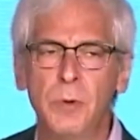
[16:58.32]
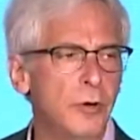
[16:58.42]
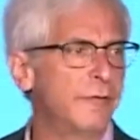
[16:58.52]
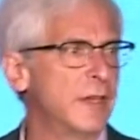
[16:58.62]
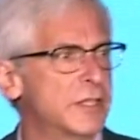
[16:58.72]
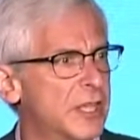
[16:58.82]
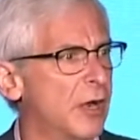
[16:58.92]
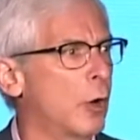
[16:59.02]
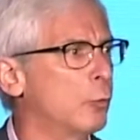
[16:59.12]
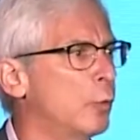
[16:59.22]
movies that
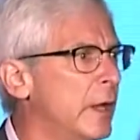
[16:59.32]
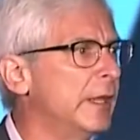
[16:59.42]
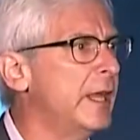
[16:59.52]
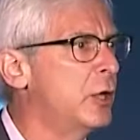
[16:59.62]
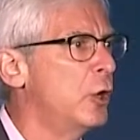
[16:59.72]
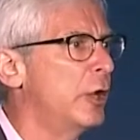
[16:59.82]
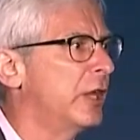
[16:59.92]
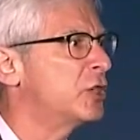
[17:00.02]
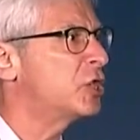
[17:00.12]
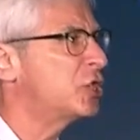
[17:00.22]
are really good
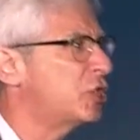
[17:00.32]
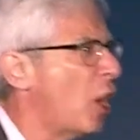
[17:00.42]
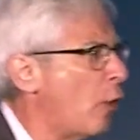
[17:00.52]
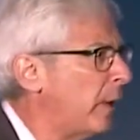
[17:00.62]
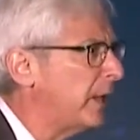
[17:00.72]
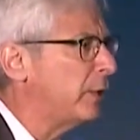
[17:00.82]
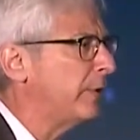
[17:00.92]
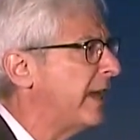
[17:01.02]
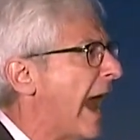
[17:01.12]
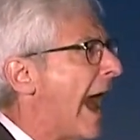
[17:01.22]
at showing you
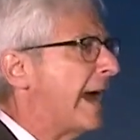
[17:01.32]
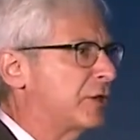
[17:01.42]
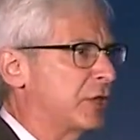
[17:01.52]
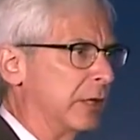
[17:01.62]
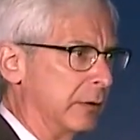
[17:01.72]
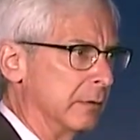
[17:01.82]
the action.